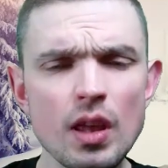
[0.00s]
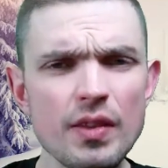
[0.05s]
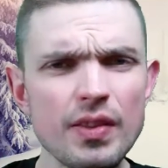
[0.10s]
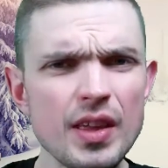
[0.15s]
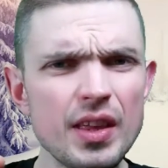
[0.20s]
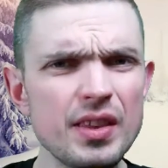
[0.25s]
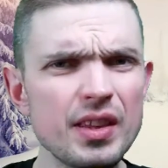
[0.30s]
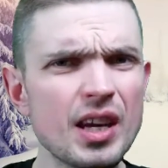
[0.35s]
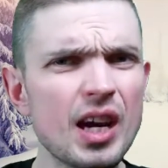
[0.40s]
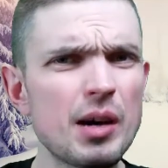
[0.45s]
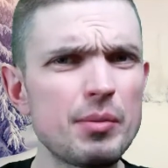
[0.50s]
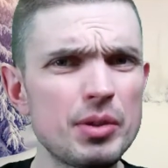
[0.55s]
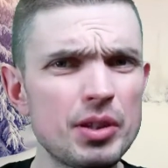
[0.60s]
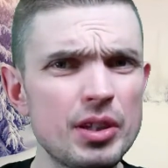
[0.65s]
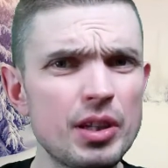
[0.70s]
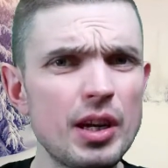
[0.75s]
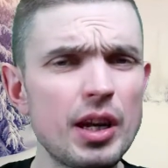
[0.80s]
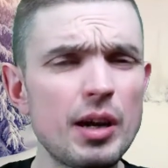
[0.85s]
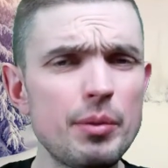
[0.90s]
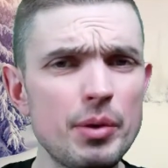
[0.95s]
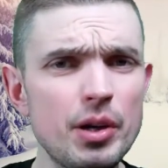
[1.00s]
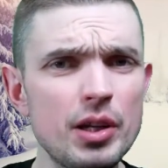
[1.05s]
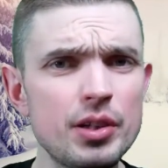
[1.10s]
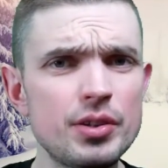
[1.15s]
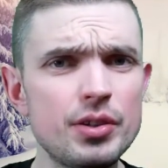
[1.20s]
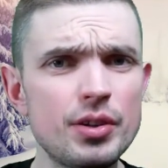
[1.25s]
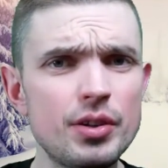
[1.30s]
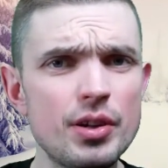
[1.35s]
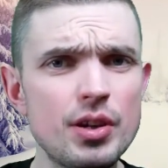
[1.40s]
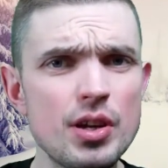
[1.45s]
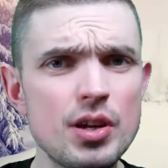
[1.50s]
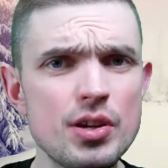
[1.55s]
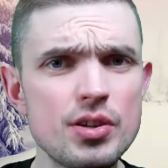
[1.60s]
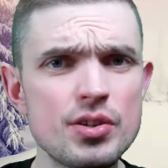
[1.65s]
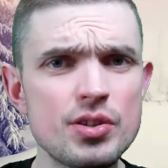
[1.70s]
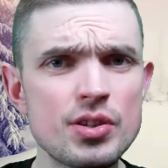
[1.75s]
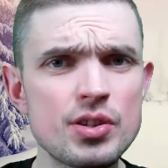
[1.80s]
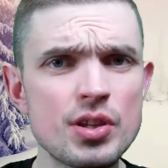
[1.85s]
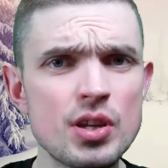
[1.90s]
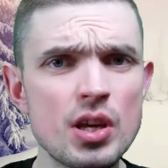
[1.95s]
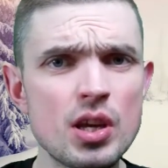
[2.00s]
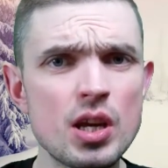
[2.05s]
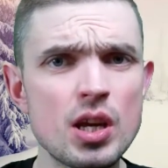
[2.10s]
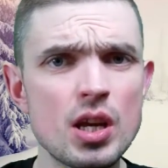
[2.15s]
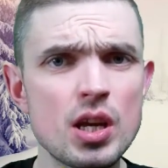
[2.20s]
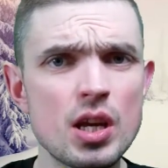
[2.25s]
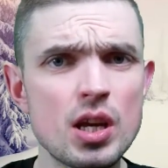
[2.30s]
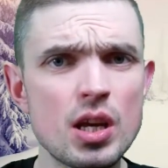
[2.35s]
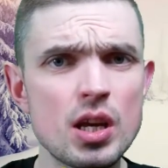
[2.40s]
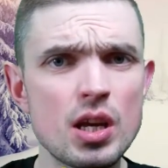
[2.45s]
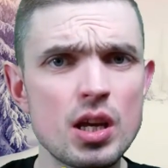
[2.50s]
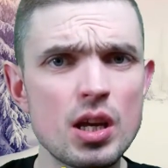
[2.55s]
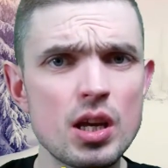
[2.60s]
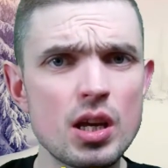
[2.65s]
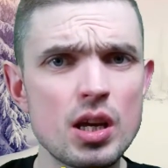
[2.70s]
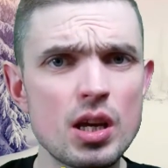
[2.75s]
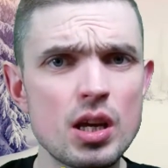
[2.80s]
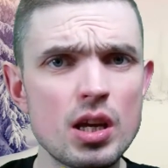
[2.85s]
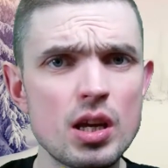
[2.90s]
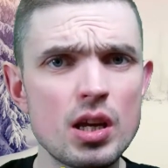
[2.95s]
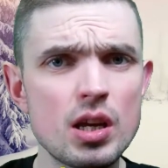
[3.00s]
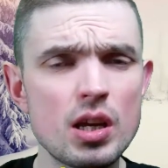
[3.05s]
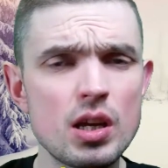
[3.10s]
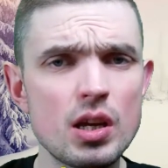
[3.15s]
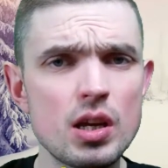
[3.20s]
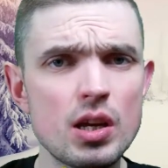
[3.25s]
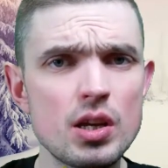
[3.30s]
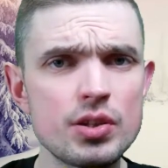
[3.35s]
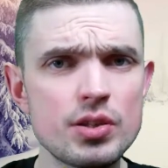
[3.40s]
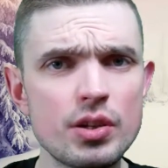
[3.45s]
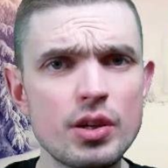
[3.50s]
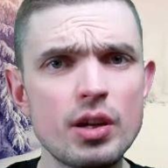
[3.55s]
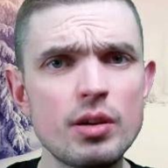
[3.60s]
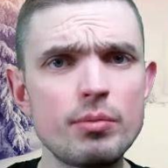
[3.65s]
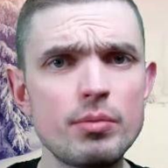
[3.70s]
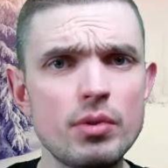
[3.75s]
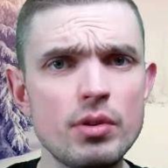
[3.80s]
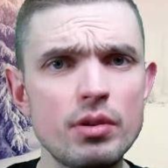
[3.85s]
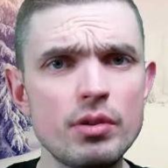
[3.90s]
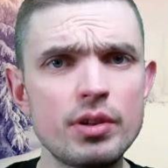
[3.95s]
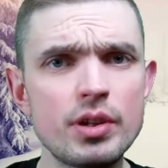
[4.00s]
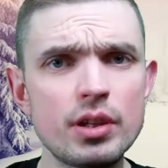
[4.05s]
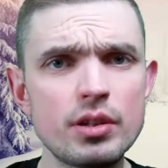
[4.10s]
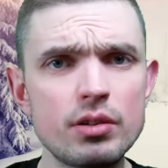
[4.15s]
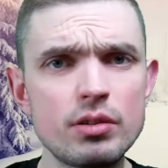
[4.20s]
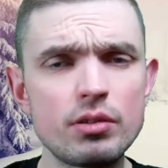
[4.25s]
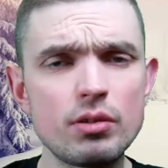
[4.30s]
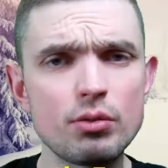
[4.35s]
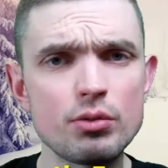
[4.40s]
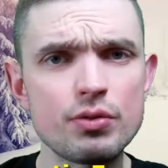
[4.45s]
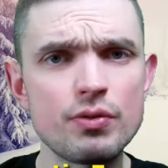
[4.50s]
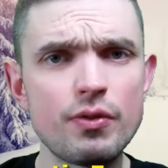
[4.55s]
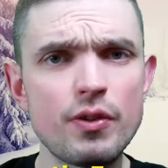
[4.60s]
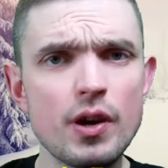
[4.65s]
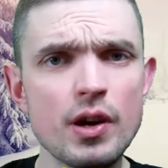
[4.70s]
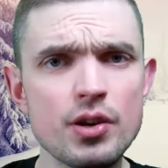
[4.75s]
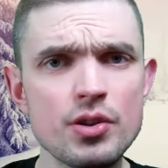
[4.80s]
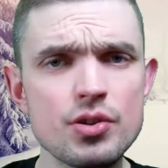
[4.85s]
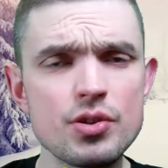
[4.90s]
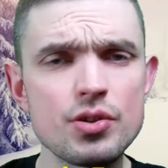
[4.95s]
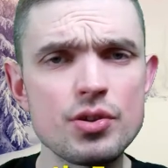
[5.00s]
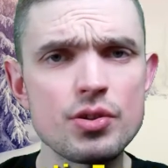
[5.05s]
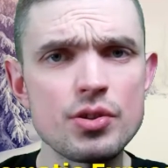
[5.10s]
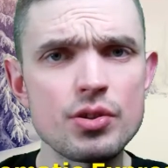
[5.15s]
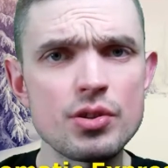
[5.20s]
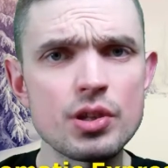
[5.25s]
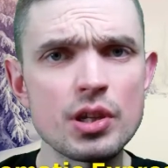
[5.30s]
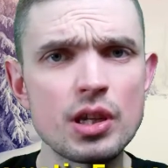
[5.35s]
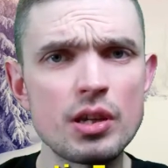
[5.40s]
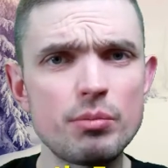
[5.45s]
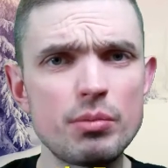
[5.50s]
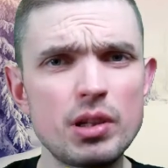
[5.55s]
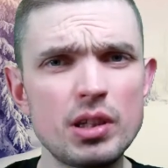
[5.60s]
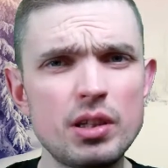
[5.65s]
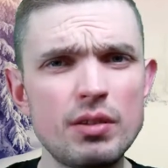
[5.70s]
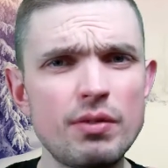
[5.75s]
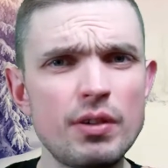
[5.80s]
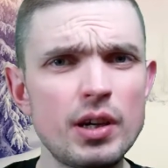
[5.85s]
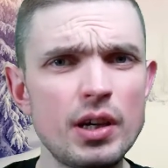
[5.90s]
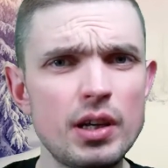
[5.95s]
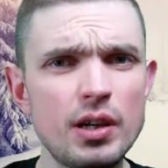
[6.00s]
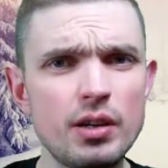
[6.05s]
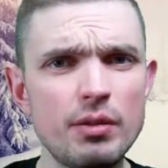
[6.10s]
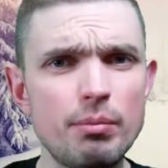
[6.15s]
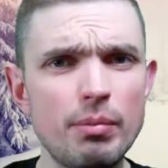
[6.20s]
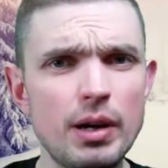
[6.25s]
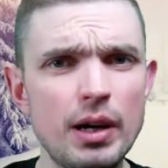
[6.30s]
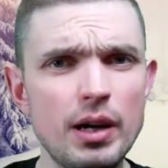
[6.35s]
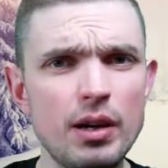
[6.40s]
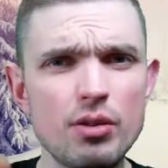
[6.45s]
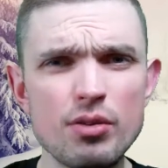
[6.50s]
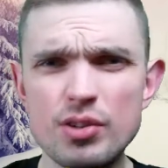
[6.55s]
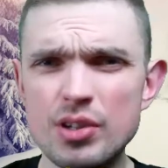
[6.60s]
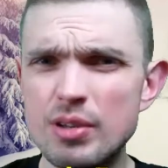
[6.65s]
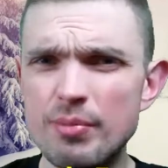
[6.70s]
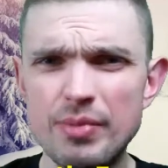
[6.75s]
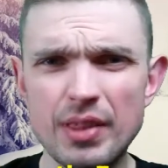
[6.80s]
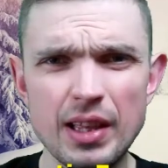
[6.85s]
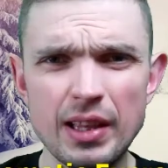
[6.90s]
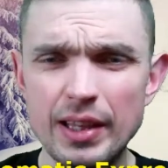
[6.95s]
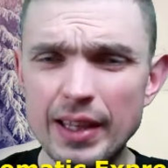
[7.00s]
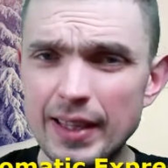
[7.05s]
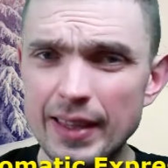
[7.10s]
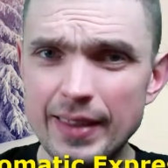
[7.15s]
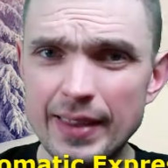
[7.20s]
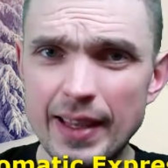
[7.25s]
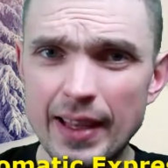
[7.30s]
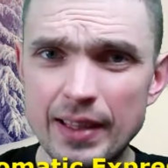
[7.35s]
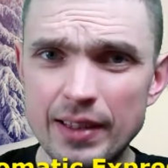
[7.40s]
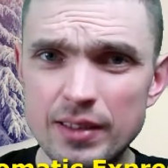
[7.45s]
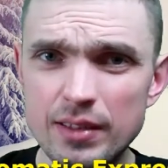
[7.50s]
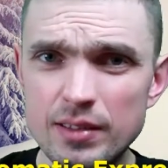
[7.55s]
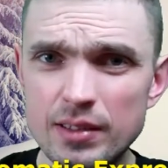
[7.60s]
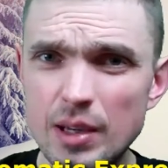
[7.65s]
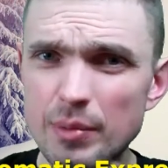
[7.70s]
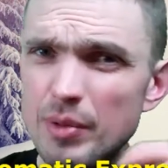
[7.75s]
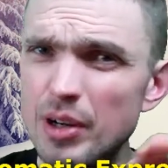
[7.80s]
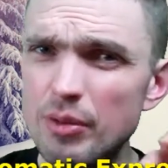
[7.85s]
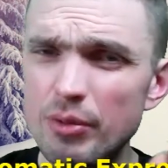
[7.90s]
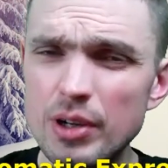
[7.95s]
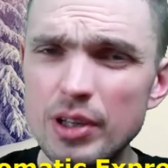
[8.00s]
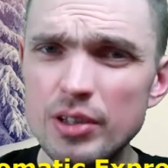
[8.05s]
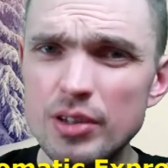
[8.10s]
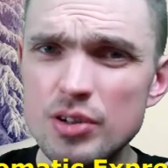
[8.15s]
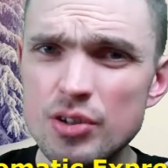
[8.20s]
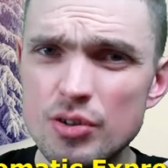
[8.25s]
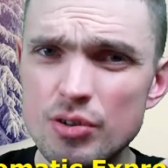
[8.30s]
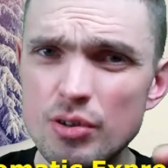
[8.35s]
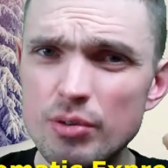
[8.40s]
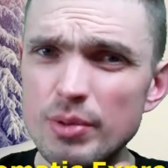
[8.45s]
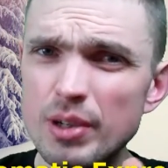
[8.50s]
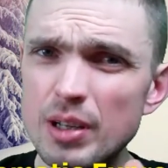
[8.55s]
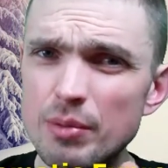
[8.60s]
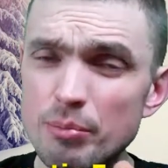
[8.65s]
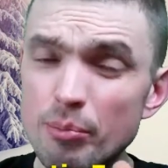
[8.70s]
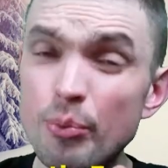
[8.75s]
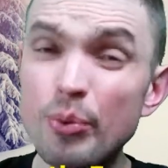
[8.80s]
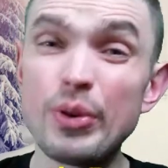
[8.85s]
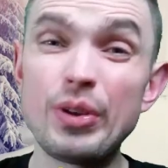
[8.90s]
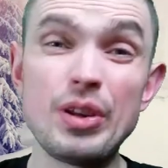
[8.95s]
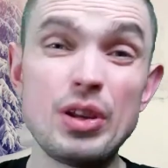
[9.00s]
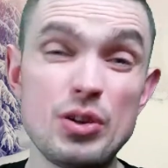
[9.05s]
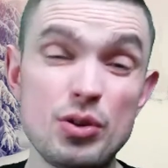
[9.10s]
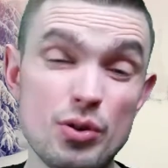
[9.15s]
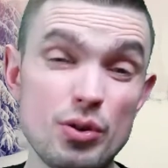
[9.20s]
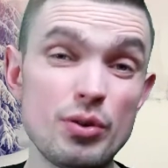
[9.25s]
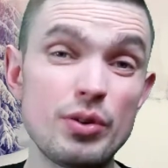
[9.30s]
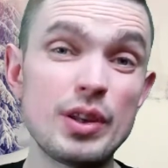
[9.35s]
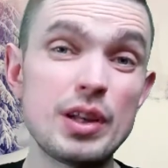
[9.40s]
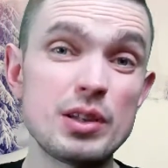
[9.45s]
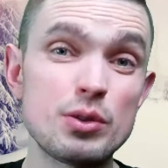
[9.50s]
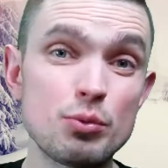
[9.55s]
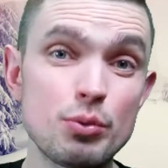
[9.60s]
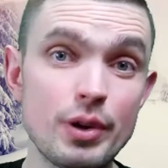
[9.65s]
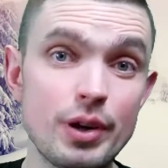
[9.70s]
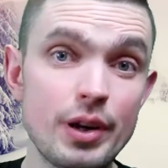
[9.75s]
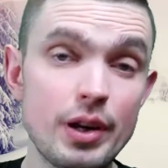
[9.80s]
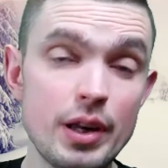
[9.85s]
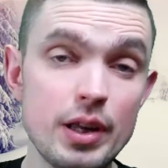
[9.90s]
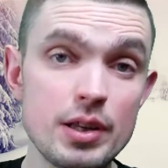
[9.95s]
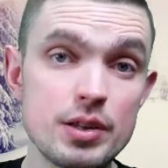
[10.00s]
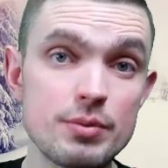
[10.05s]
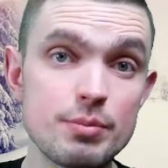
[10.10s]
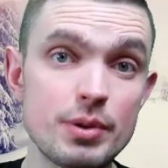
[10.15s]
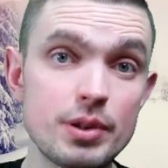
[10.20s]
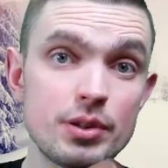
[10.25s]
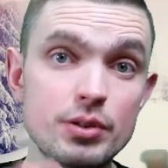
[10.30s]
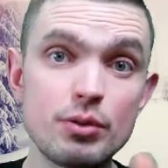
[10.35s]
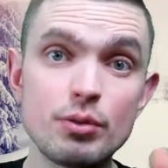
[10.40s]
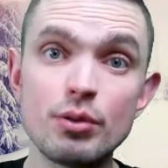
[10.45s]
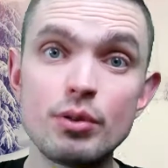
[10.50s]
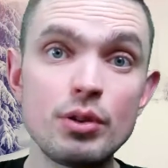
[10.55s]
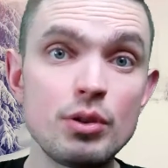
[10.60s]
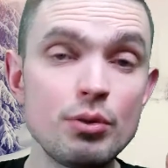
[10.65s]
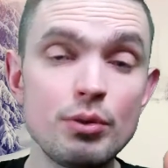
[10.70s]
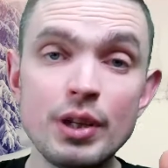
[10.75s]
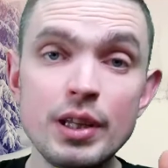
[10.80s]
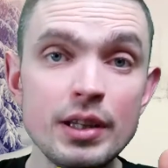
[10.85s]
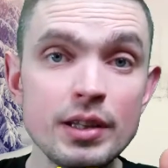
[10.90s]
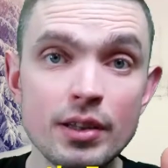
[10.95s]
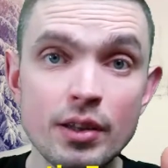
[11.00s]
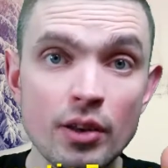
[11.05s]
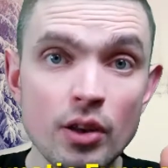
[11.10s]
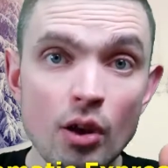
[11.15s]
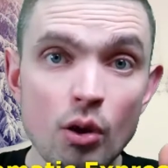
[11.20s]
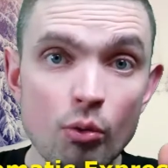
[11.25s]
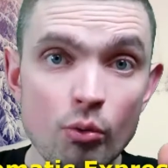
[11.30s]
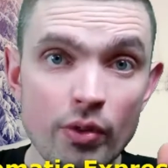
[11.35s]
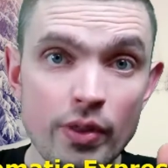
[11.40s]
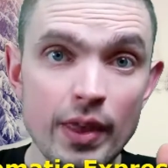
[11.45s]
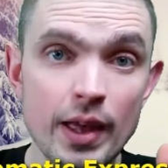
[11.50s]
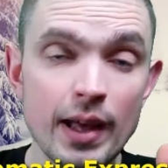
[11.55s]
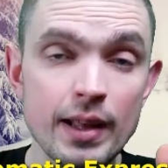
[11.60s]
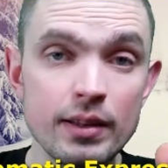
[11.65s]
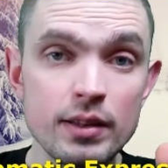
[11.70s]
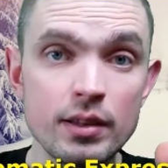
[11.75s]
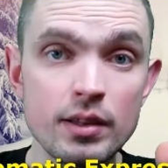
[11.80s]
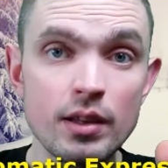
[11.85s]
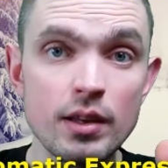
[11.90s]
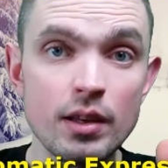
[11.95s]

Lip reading: then common denominator is a number that those fractions can be divided by, or something like that. I'm not really sure, but I'm pretty sure that's what it is. But you needn't know that.